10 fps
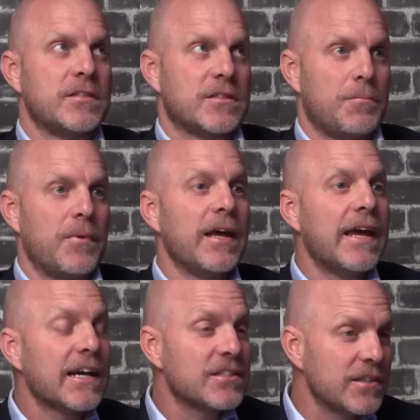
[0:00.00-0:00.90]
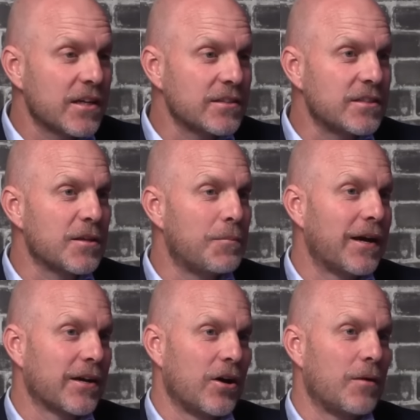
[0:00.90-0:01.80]
XC90 is the
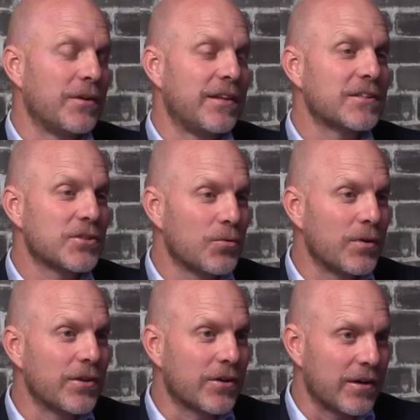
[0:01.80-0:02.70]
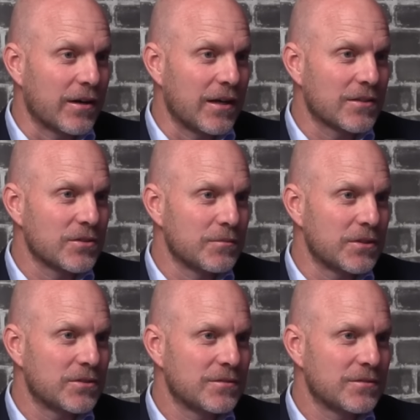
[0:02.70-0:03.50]
plug-in hybrid. That's the one that Greg likes so much.